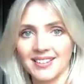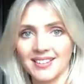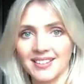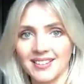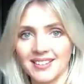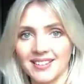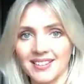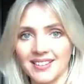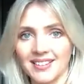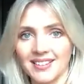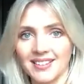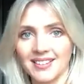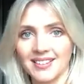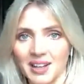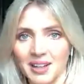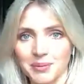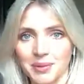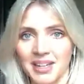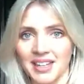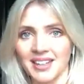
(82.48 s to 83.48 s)
for
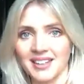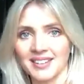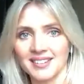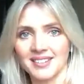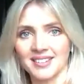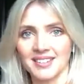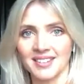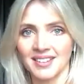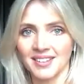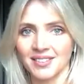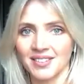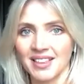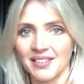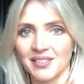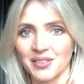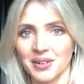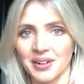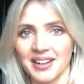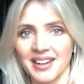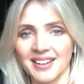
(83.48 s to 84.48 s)
15 minutes with
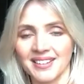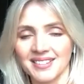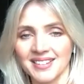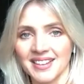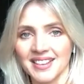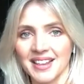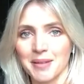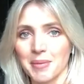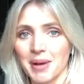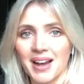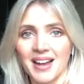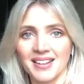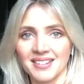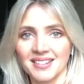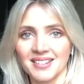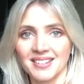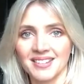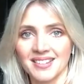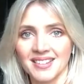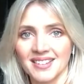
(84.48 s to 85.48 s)
everyone else in their
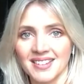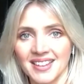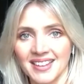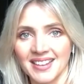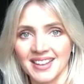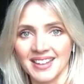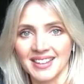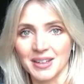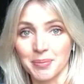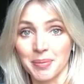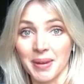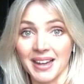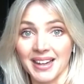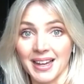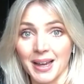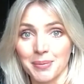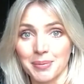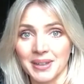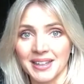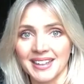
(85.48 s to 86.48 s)
masks, and then you're back
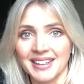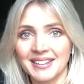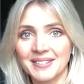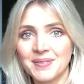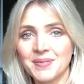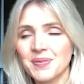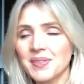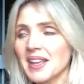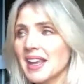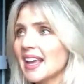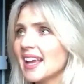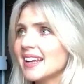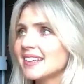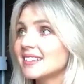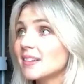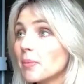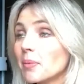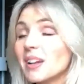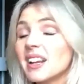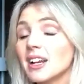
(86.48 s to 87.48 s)
up here. It's
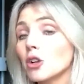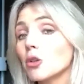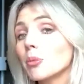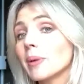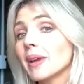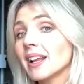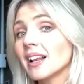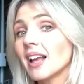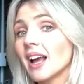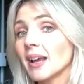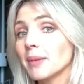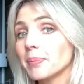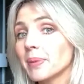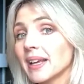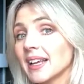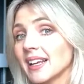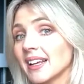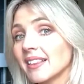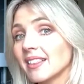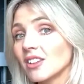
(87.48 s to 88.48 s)
a little bit like
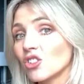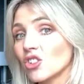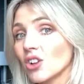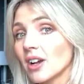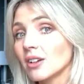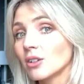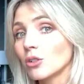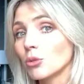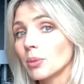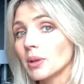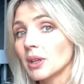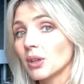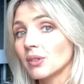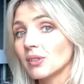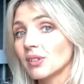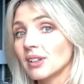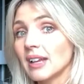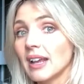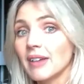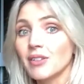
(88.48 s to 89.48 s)
being in the jungle because
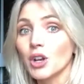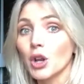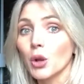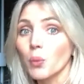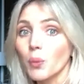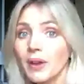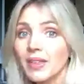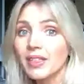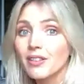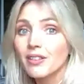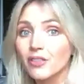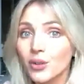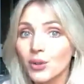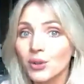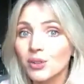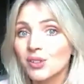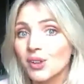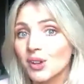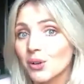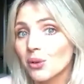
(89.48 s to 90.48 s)
you never know when the
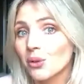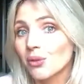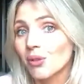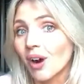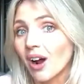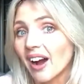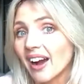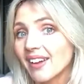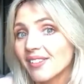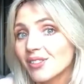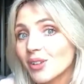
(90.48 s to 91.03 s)
food's going to arrive,